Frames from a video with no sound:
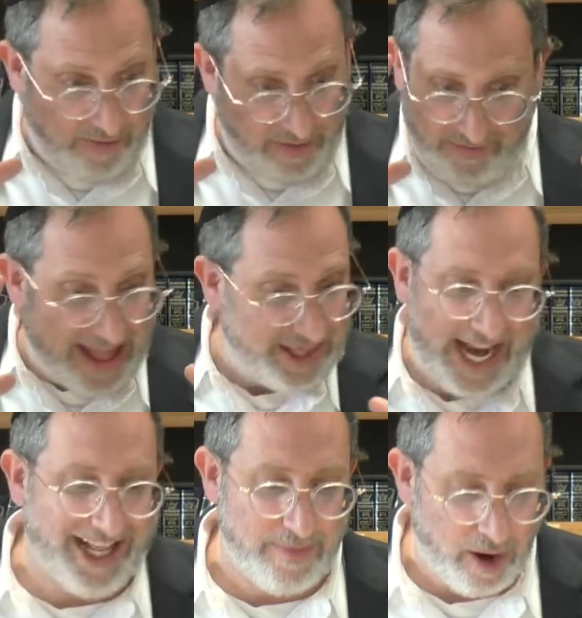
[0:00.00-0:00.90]

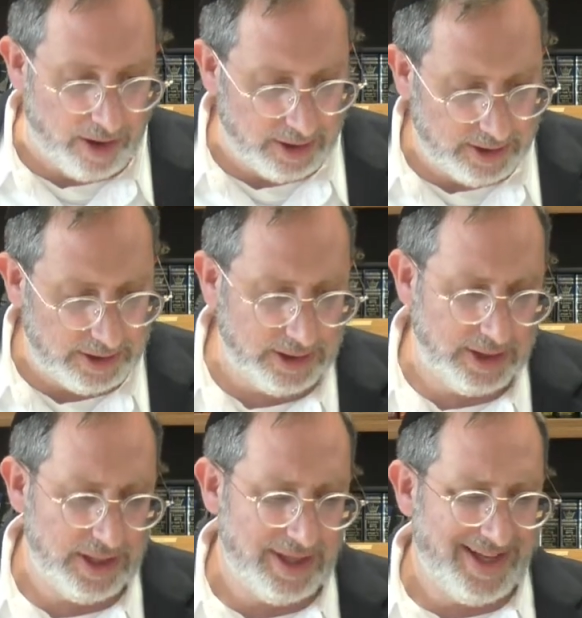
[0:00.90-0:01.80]
fascinating Gemara,
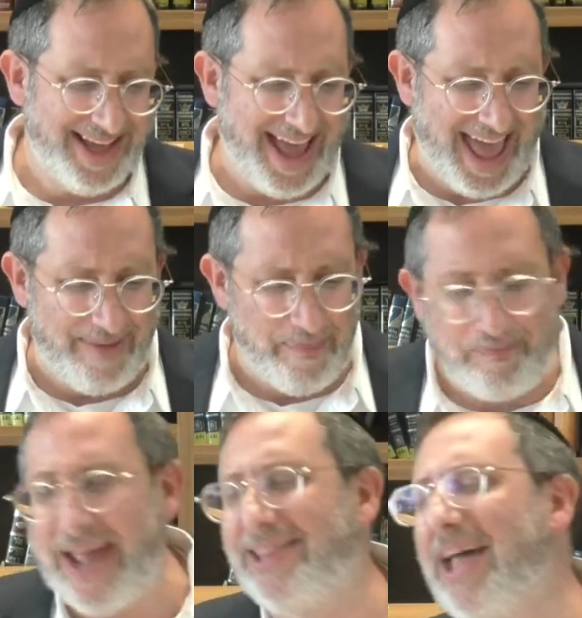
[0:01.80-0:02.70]
and
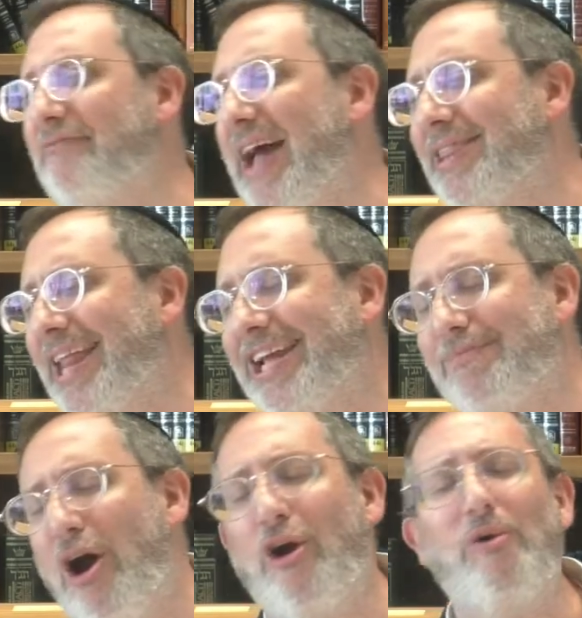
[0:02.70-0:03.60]
based on that fascinating
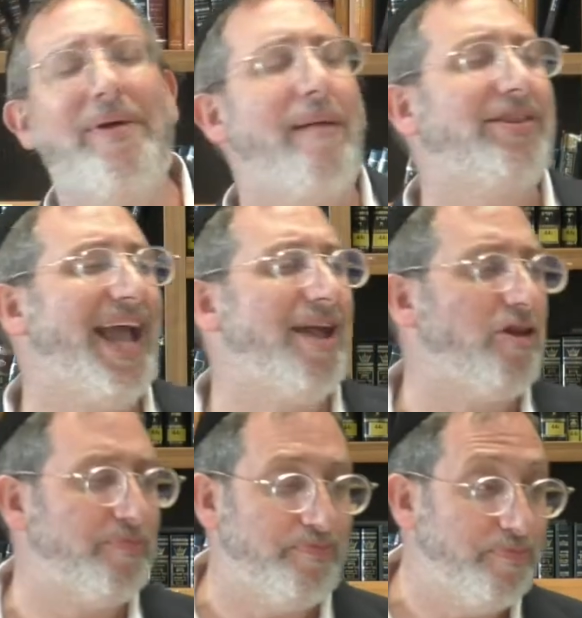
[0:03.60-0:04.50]
Gemara, we'll be able to
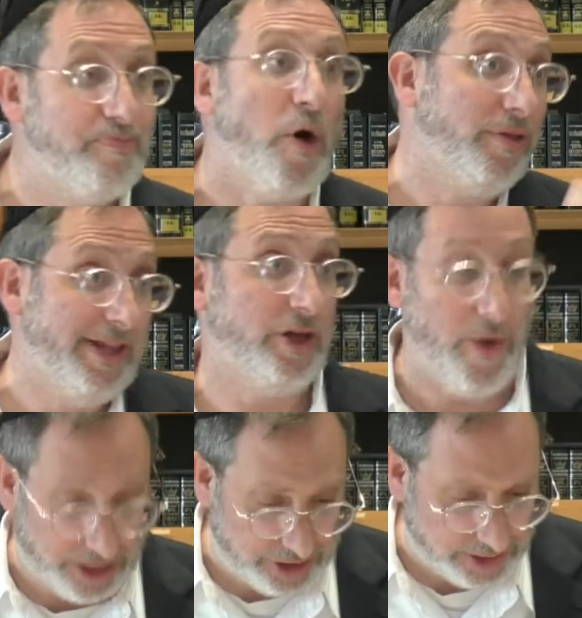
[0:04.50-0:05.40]
answer both these
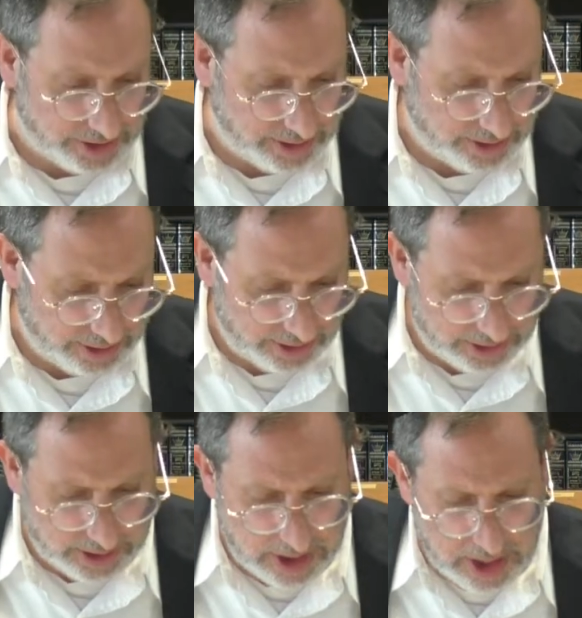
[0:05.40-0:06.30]
questions.
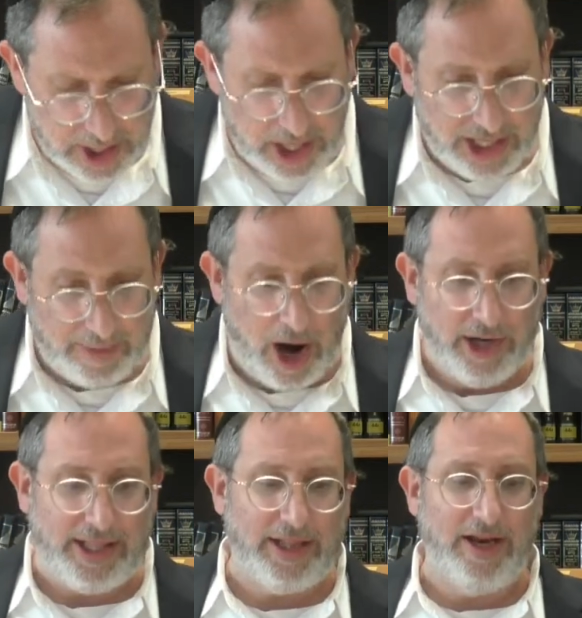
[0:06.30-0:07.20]
The
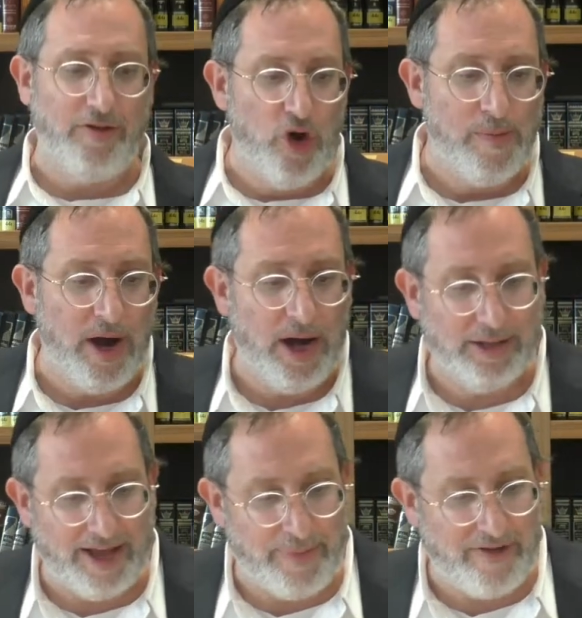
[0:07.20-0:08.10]
Gemara says in Yuma
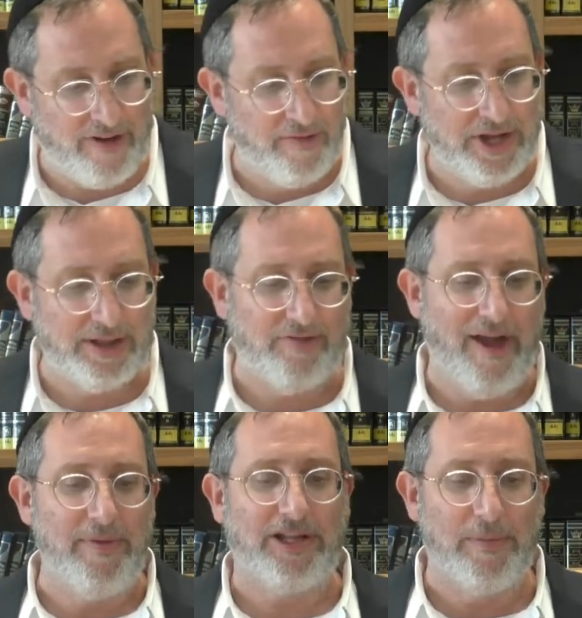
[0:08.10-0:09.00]
and the Peivav, there's the
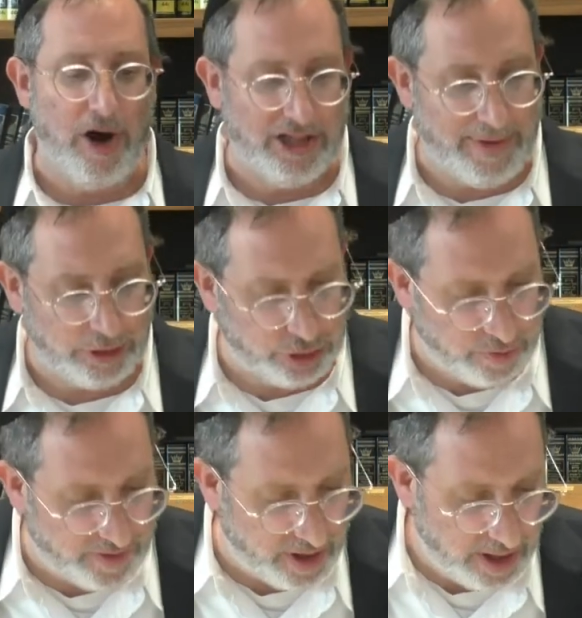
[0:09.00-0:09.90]
famous Gemara about
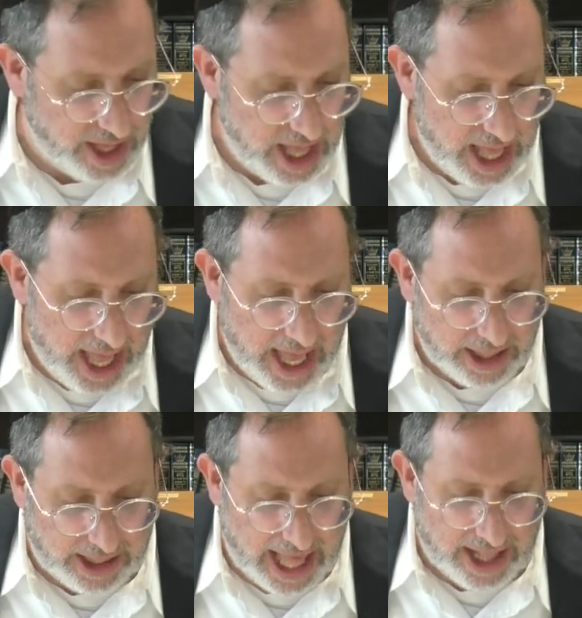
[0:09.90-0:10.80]
Tshuva.
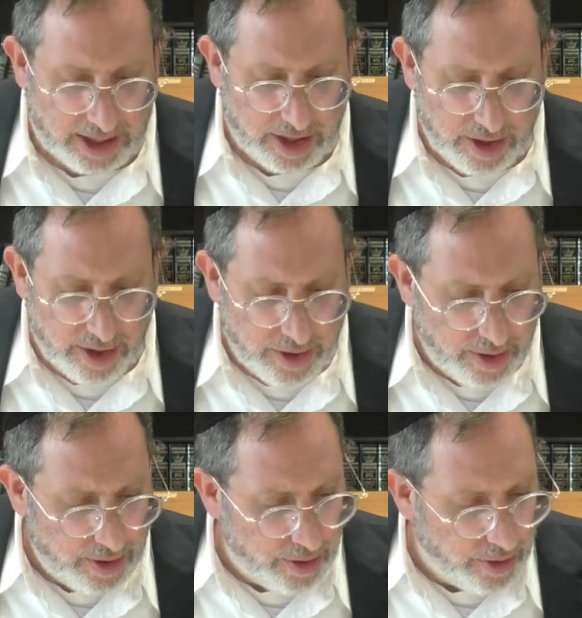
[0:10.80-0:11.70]
It says,
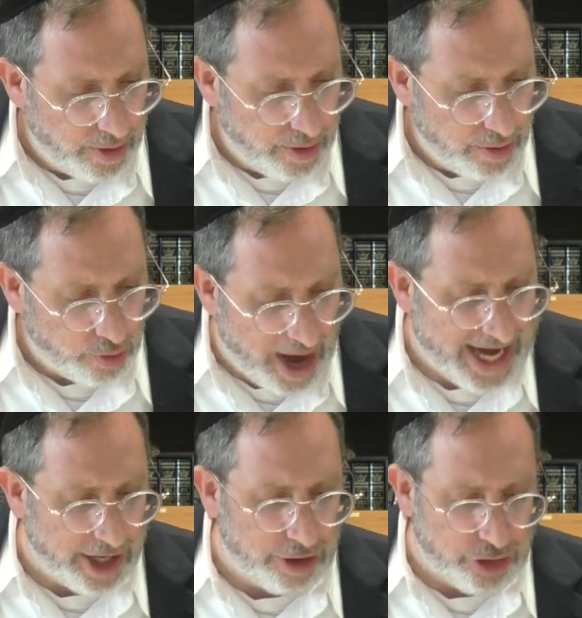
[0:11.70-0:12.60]

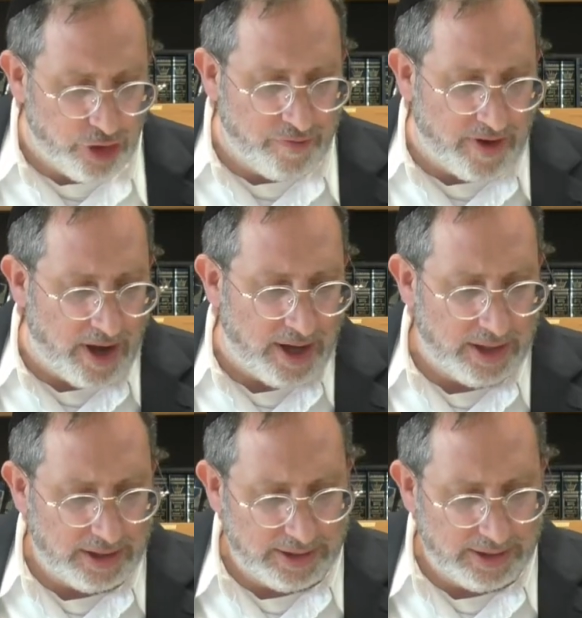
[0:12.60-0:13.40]
"Great is Tshuva